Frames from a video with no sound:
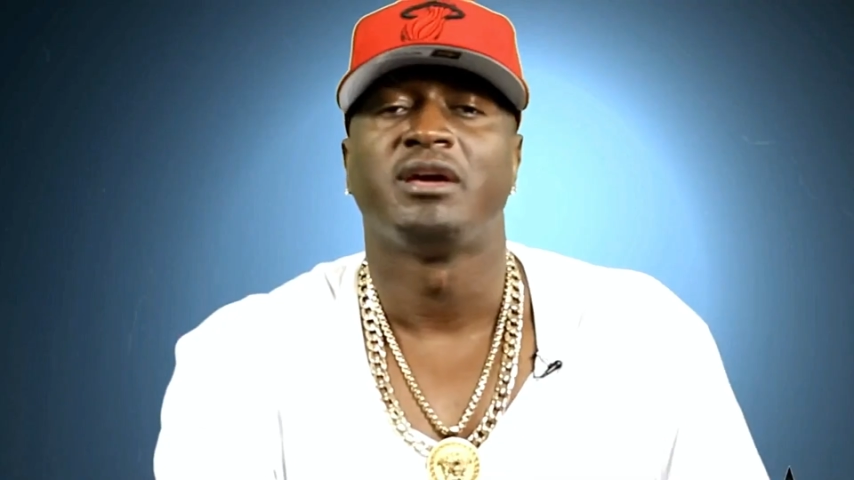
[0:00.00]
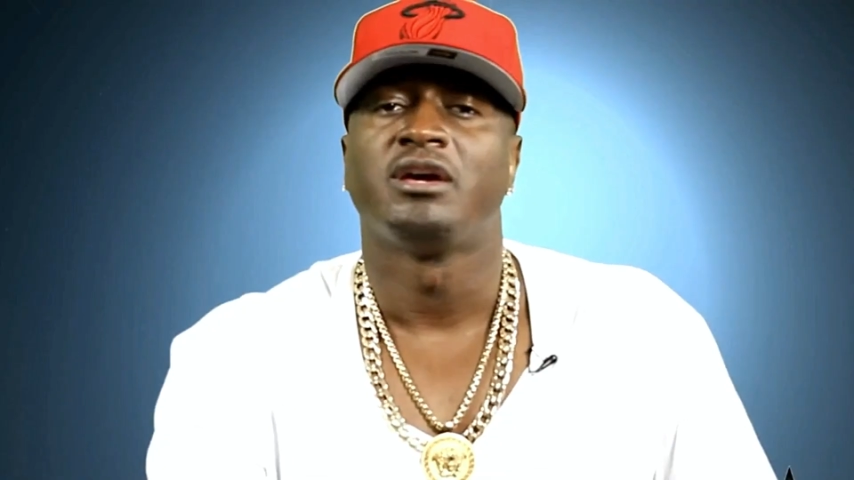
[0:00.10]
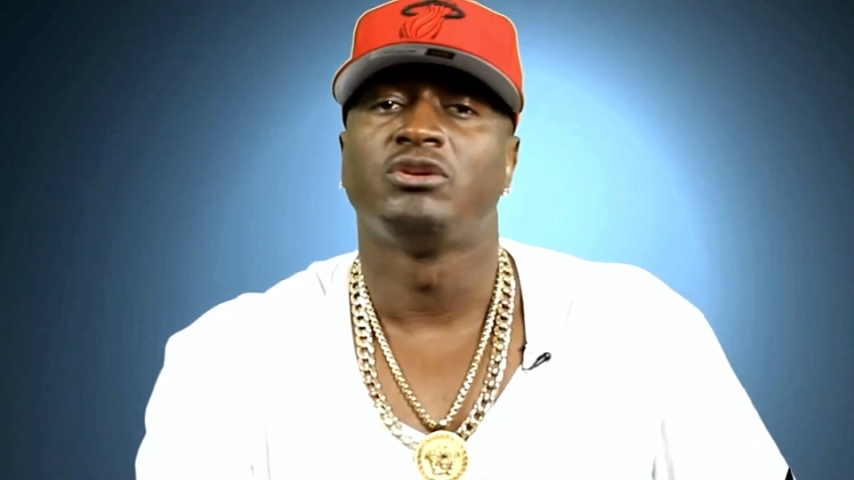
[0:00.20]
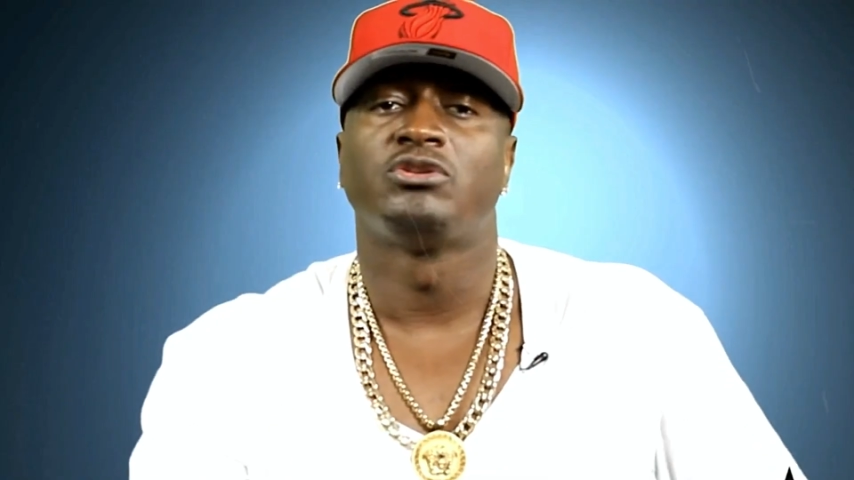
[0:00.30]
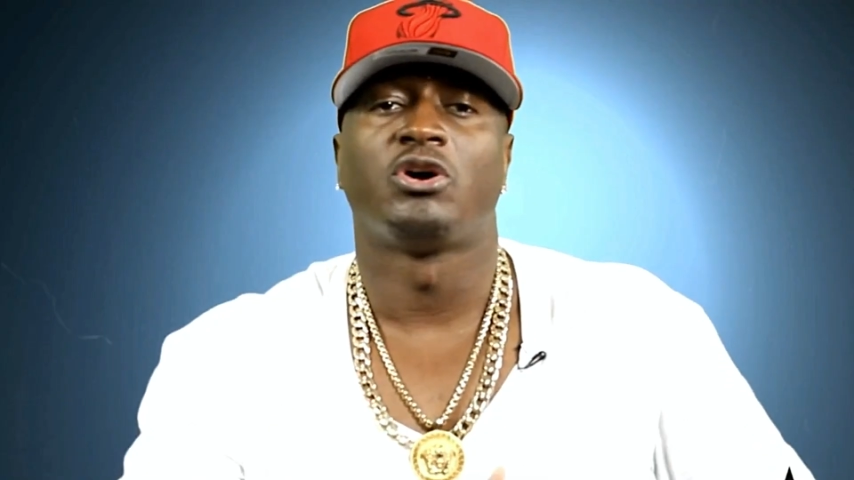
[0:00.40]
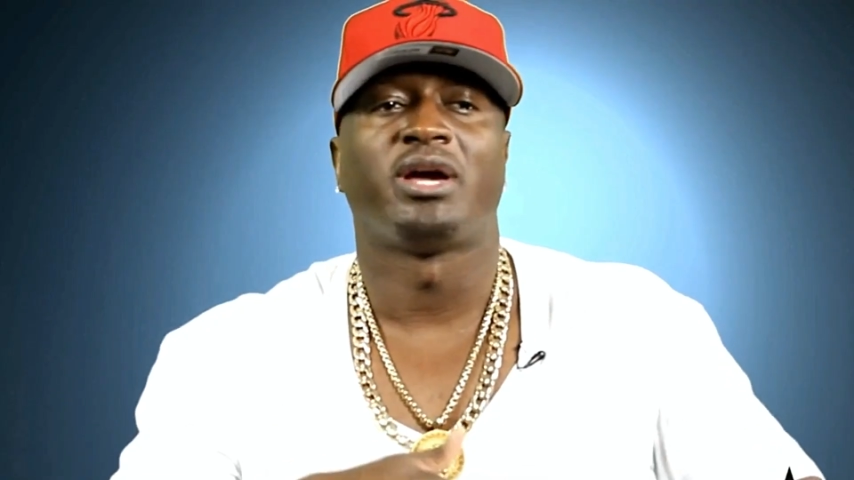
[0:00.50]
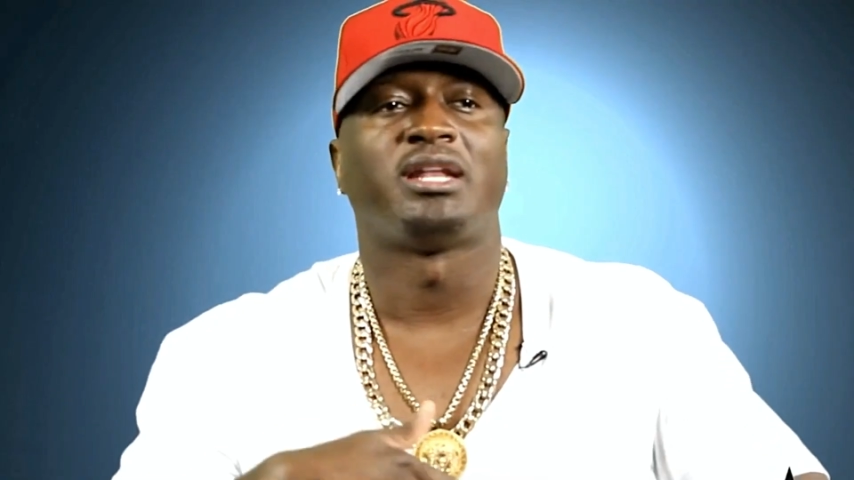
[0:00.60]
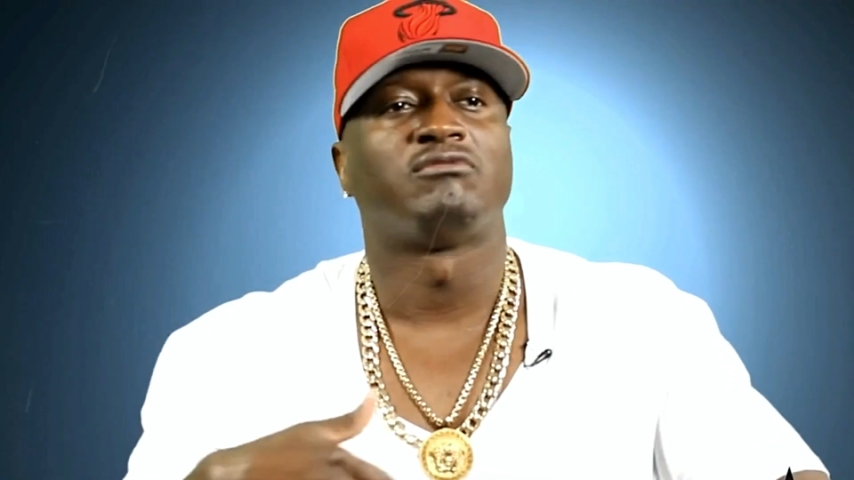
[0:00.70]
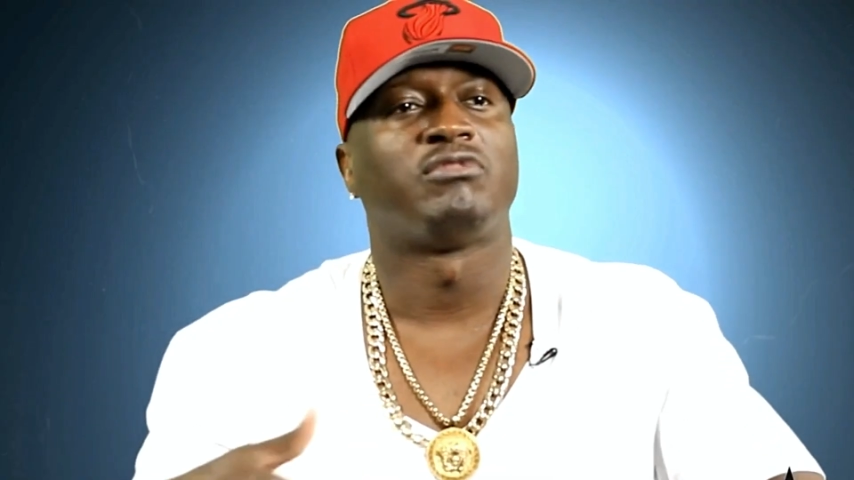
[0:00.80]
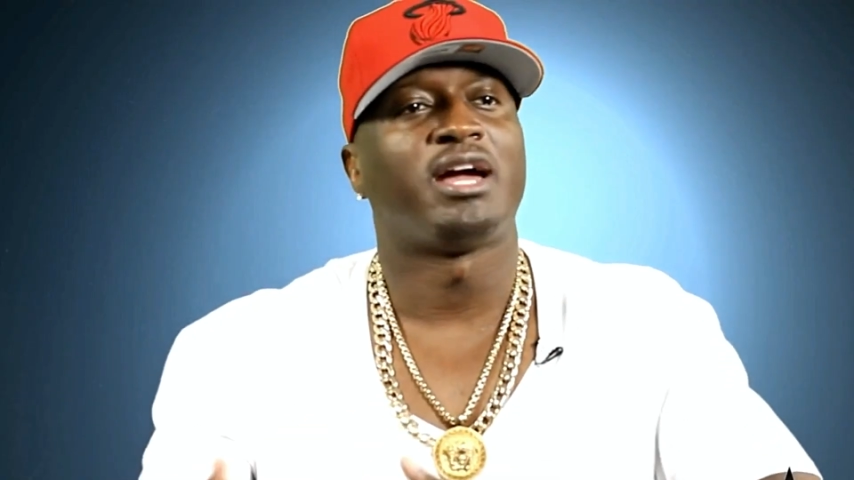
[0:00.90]
idea of a
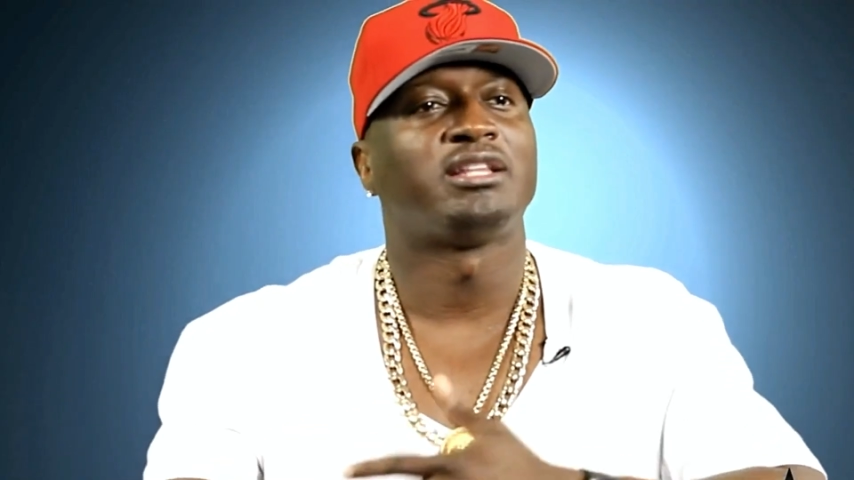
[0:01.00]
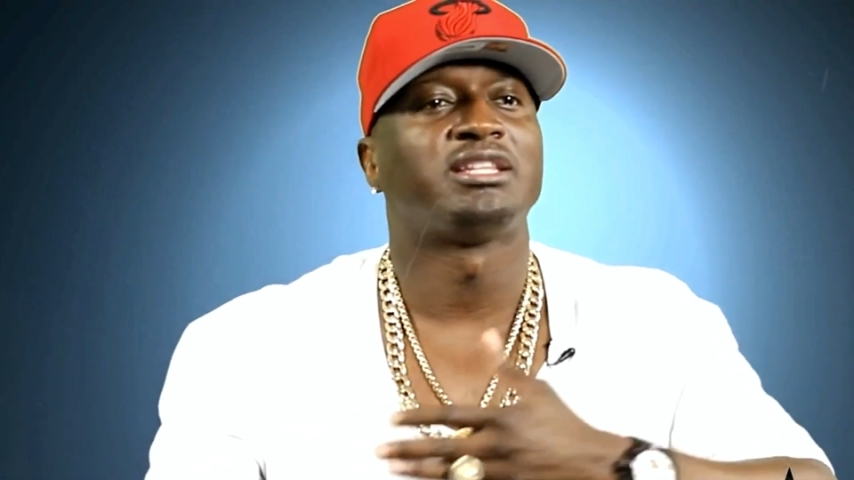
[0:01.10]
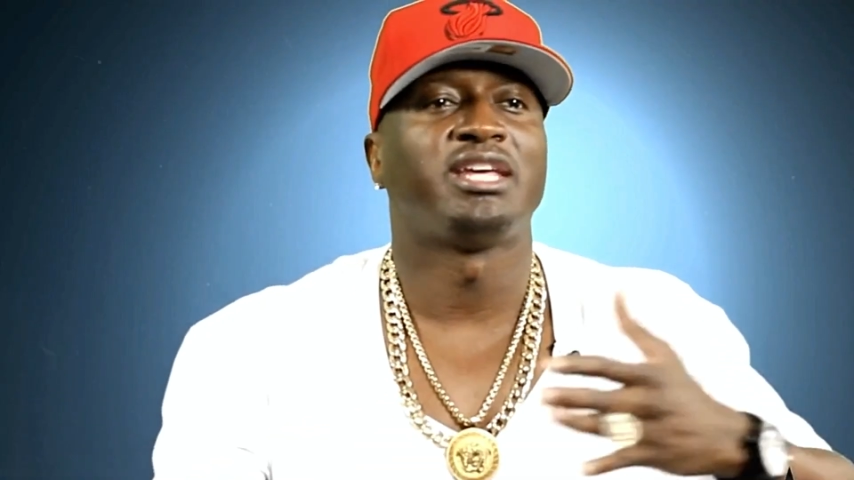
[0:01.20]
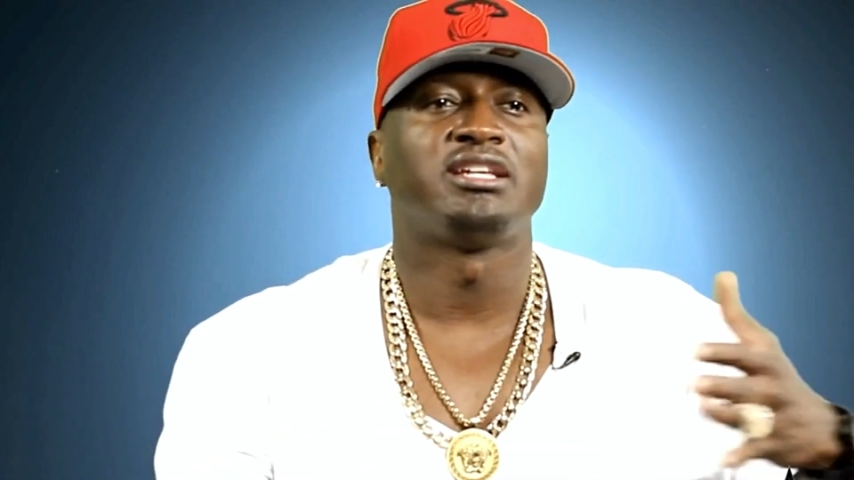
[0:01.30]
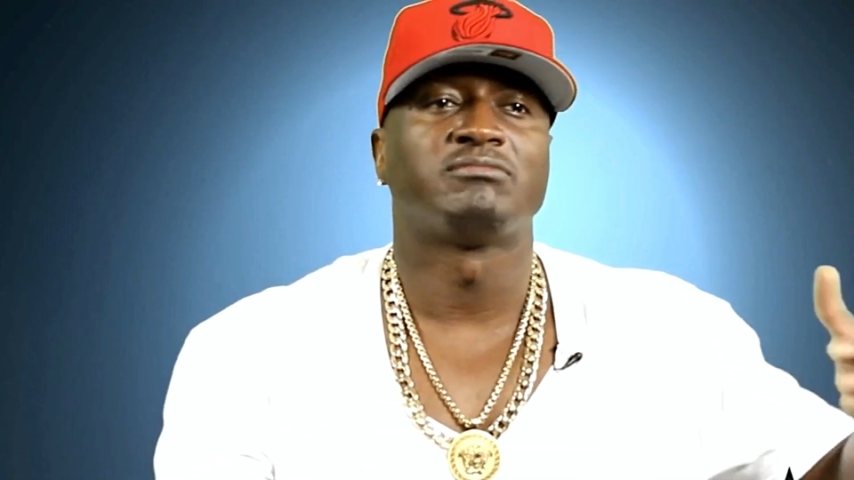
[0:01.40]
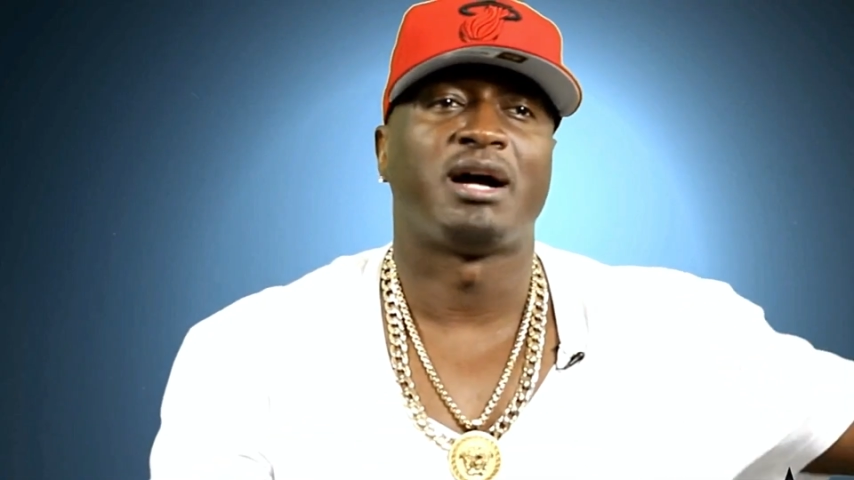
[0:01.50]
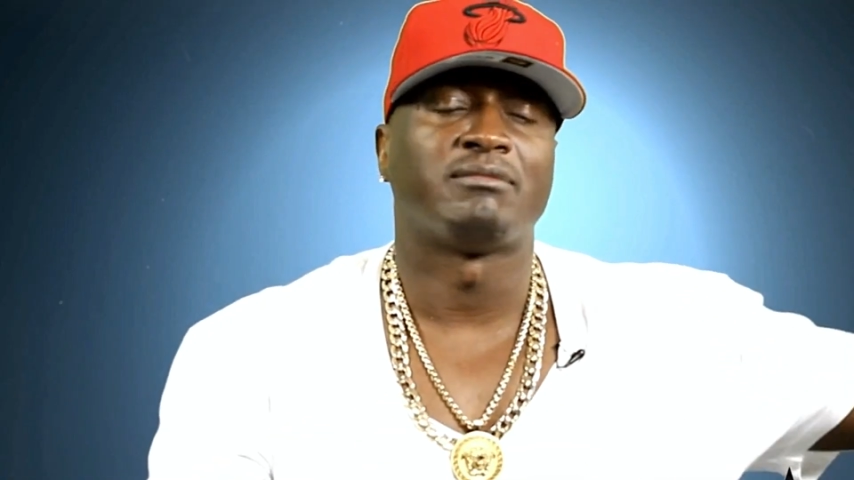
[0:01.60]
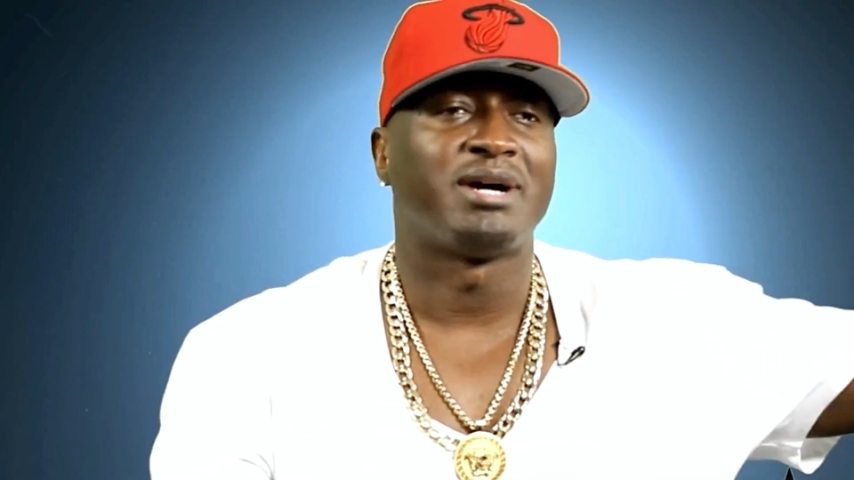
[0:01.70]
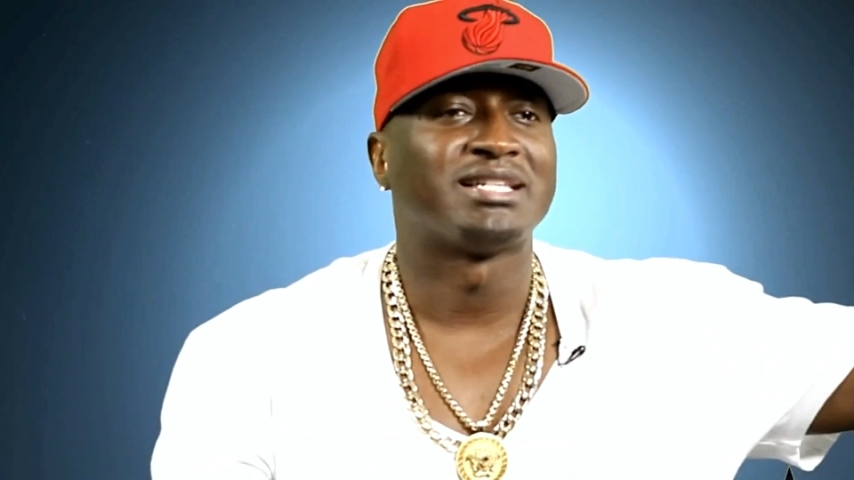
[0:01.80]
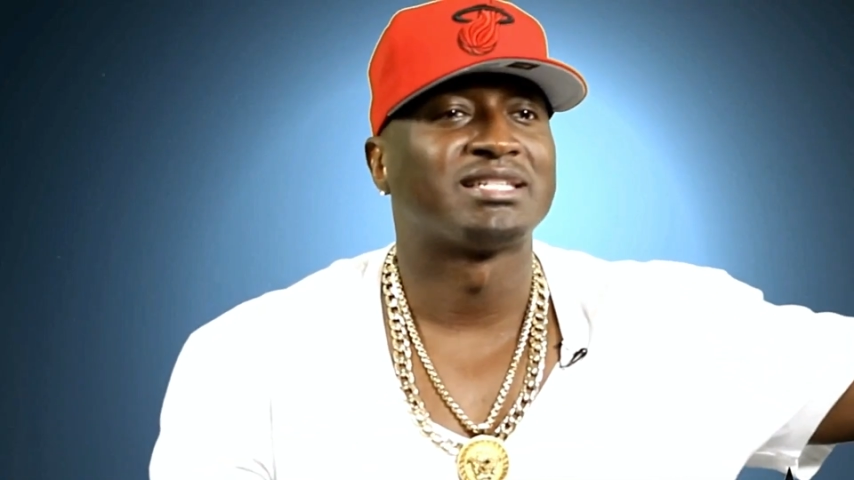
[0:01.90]
show that revolves
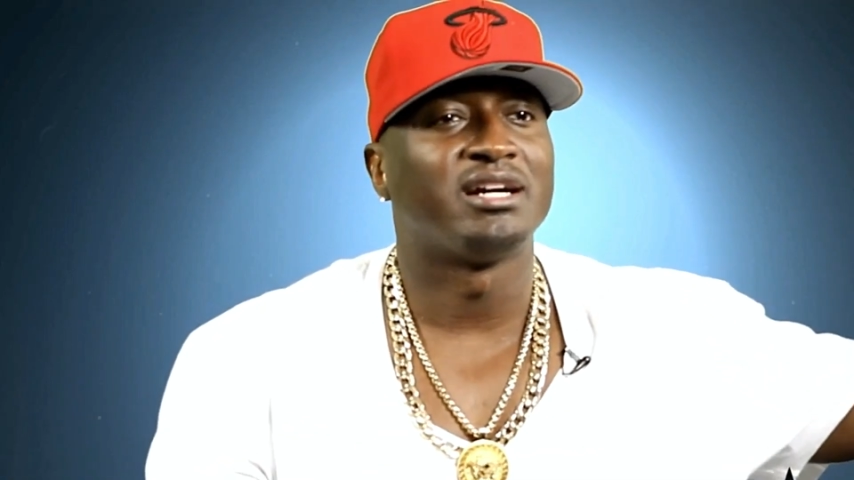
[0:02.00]
around her